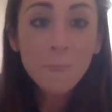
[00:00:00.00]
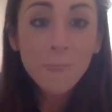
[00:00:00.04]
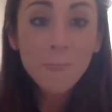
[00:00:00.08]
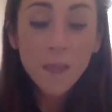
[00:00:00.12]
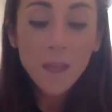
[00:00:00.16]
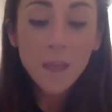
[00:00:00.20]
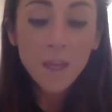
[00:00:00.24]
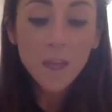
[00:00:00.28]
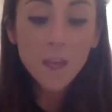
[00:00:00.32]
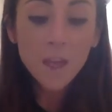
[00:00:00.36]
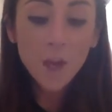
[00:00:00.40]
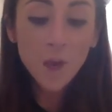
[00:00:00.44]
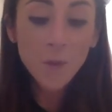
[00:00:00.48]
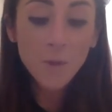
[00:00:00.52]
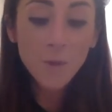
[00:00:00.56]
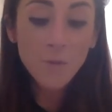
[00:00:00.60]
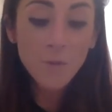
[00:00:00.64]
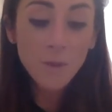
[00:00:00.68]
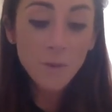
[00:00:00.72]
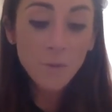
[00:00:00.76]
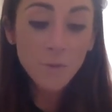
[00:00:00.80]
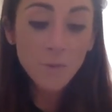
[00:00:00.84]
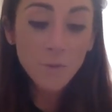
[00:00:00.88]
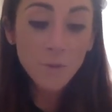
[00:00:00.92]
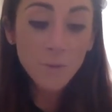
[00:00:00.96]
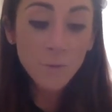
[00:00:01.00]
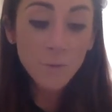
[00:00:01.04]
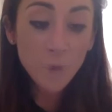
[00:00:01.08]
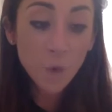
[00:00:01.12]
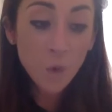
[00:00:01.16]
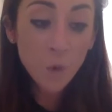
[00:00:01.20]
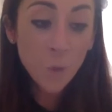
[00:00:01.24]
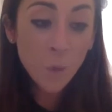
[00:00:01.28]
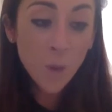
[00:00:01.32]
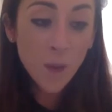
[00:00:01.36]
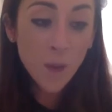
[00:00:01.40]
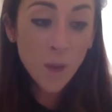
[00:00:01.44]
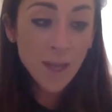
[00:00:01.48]
you know, if
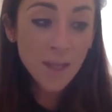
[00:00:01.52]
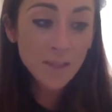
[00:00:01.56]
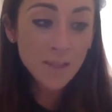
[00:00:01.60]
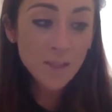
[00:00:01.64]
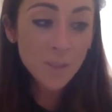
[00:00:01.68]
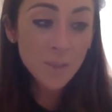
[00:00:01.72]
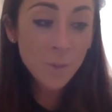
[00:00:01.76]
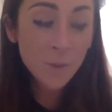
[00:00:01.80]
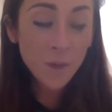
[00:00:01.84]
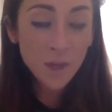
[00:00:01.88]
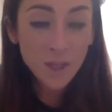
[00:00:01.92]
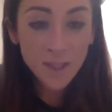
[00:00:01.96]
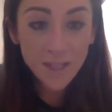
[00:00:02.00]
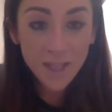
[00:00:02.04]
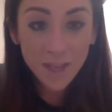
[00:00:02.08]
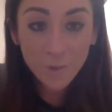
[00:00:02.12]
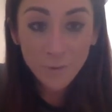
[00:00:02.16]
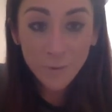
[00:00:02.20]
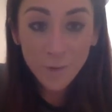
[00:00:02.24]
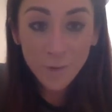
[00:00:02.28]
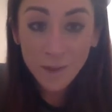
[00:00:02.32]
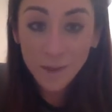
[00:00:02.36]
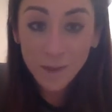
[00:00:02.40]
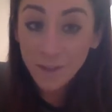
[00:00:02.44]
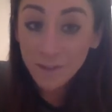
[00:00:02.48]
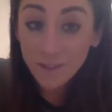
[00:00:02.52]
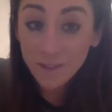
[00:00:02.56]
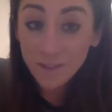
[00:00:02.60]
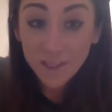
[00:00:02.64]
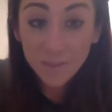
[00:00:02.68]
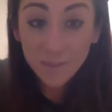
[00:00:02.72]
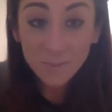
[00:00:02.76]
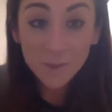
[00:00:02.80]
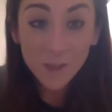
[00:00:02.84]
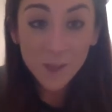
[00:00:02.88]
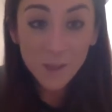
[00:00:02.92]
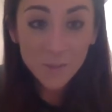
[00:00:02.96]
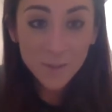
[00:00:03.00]
you're willing to put yourself out there, and
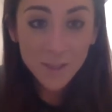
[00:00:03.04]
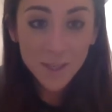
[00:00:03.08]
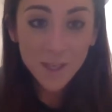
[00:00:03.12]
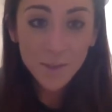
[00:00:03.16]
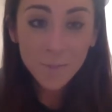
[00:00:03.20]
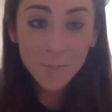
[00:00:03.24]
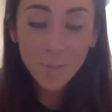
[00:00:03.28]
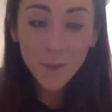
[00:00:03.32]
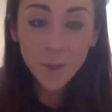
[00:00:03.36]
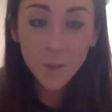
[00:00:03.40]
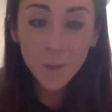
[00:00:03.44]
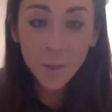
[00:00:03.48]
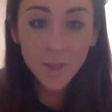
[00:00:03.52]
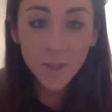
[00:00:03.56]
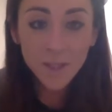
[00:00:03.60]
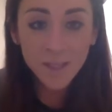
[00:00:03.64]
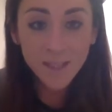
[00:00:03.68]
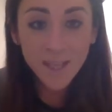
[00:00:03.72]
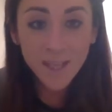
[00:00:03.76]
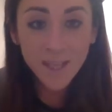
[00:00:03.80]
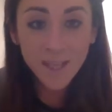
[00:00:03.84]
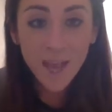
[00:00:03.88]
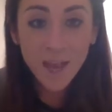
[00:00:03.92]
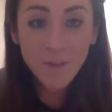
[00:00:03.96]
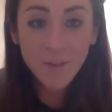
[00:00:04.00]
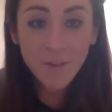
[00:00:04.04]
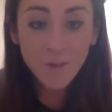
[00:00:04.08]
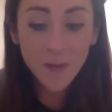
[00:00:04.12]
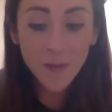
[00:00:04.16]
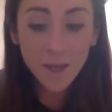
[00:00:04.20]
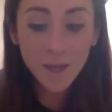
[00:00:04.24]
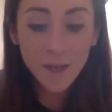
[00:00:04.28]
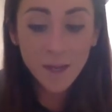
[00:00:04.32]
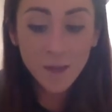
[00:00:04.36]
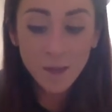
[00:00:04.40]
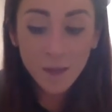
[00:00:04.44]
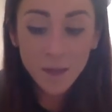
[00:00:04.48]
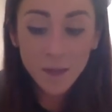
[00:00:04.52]
sometimes it can be quite
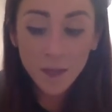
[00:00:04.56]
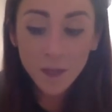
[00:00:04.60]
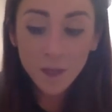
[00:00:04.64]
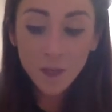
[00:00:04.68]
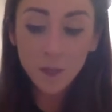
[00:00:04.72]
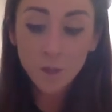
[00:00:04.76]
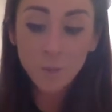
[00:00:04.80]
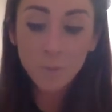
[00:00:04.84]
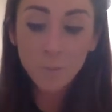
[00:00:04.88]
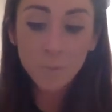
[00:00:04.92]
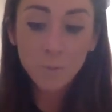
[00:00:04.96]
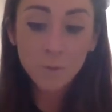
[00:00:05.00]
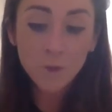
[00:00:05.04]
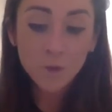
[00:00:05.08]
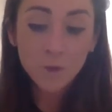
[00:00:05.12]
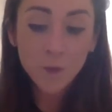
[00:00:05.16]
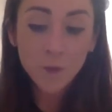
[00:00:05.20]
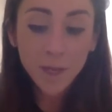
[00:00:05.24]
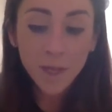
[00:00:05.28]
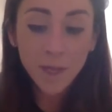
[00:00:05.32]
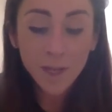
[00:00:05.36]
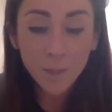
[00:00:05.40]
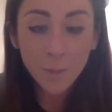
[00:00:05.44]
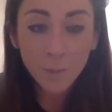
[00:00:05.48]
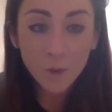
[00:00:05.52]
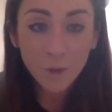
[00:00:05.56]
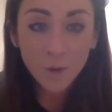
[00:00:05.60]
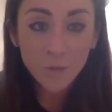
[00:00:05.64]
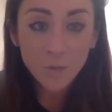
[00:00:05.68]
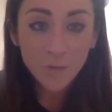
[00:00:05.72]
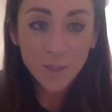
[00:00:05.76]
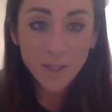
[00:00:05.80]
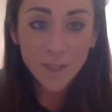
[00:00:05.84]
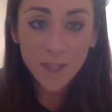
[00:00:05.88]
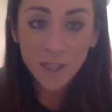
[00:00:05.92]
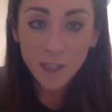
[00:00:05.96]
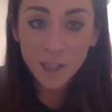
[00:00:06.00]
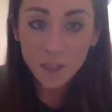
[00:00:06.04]
scary, you know, striking up a
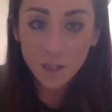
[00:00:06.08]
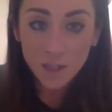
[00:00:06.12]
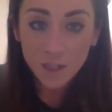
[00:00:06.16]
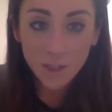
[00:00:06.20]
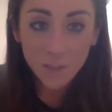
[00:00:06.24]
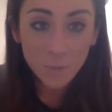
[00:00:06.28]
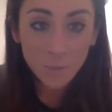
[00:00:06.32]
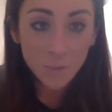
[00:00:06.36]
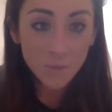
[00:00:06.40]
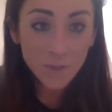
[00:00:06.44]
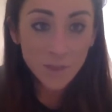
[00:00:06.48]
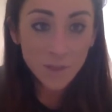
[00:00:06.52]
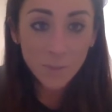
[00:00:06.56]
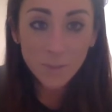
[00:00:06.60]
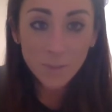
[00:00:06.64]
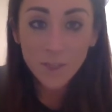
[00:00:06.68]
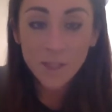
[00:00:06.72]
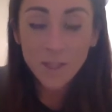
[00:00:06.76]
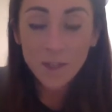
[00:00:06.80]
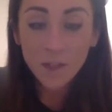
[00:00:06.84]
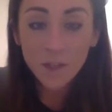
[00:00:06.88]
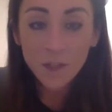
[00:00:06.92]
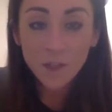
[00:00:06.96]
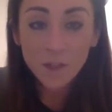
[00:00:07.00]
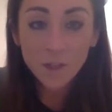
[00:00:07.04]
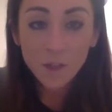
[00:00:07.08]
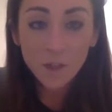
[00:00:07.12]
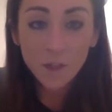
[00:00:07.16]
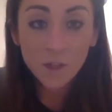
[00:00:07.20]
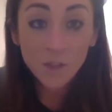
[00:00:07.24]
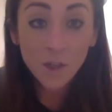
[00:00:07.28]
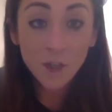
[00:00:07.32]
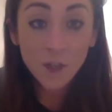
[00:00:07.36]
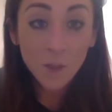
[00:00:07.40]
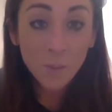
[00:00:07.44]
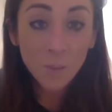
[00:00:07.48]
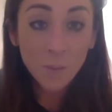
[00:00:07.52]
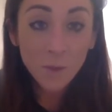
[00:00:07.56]
conversation with somebody that you don't
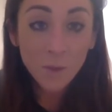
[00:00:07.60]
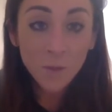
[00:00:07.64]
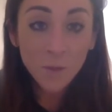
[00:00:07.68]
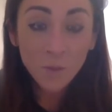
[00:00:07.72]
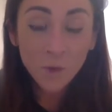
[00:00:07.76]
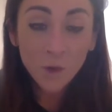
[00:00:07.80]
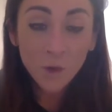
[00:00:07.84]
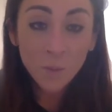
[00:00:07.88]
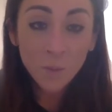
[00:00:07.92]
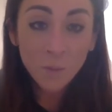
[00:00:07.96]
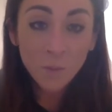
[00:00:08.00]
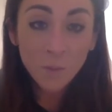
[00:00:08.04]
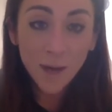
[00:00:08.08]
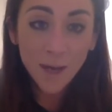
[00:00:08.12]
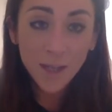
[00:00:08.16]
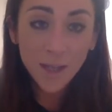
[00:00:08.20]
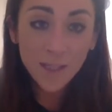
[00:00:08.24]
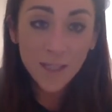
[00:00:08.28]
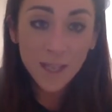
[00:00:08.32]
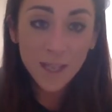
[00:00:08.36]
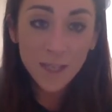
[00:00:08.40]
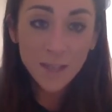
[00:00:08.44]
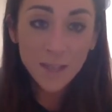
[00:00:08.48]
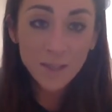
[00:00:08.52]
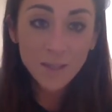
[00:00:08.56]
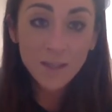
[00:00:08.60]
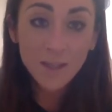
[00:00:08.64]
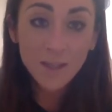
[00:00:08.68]
know, but you've got to practice.